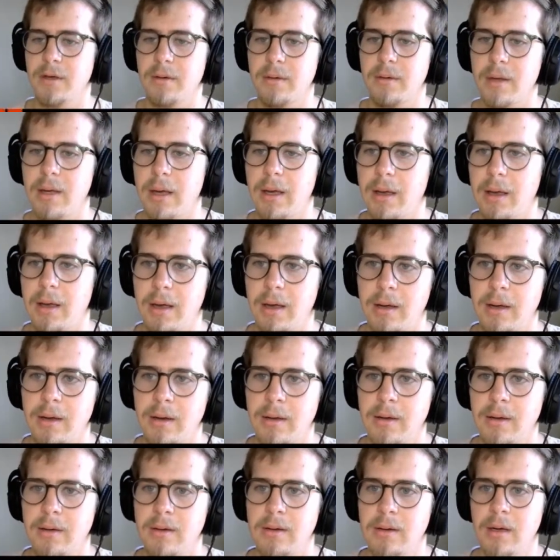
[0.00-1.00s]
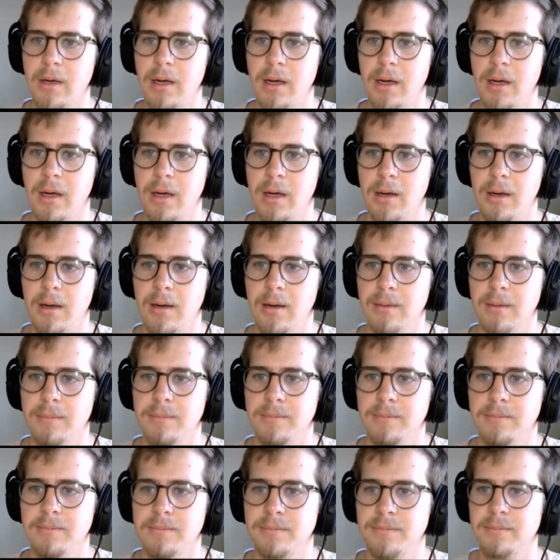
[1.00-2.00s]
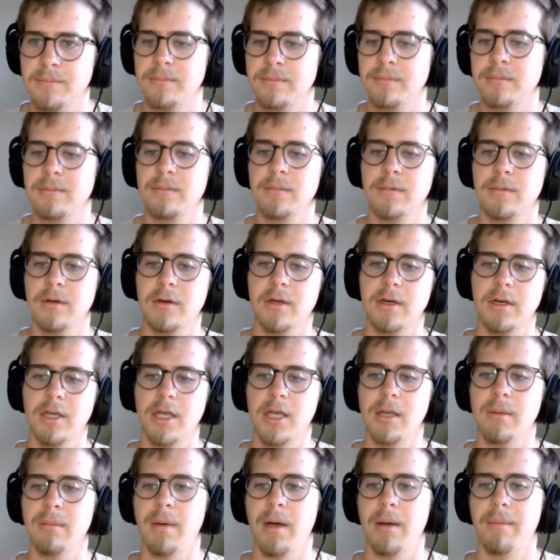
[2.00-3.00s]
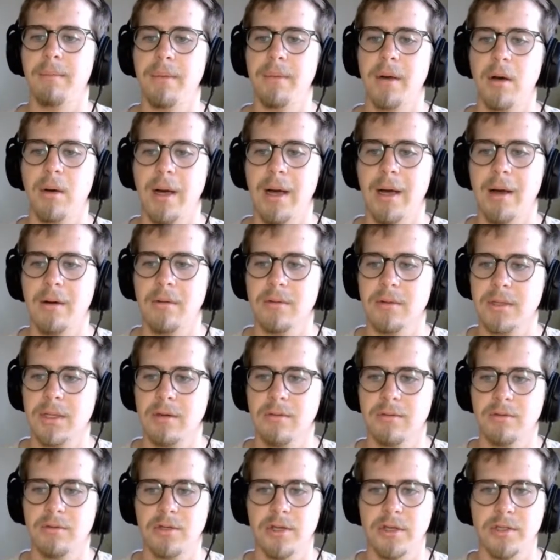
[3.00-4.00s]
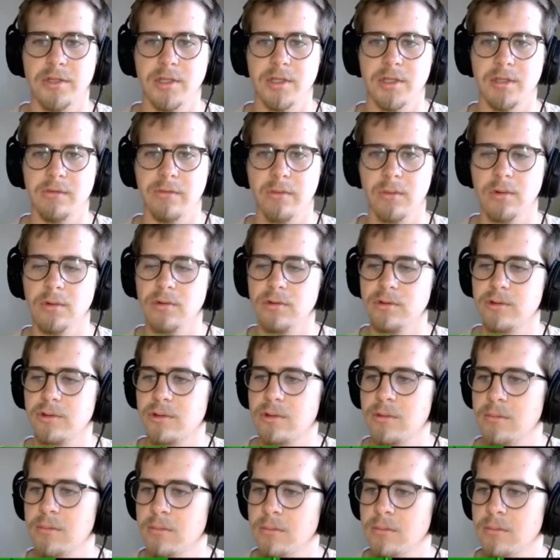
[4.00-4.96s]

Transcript: Okay. Um, I'm gonna keep my bow out. I don't trust these fools.